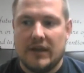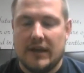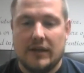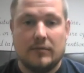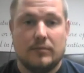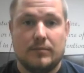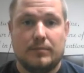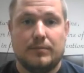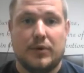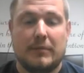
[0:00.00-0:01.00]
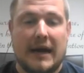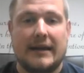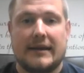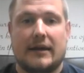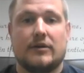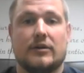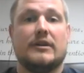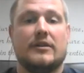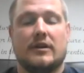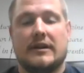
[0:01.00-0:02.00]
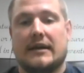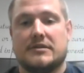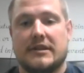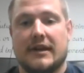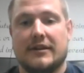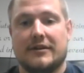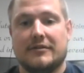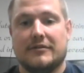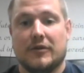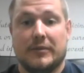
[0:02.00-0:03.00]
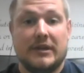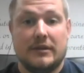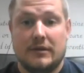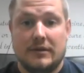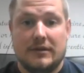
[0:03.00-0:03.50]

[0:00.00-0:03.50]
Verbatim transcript: And put my account or another account together for me.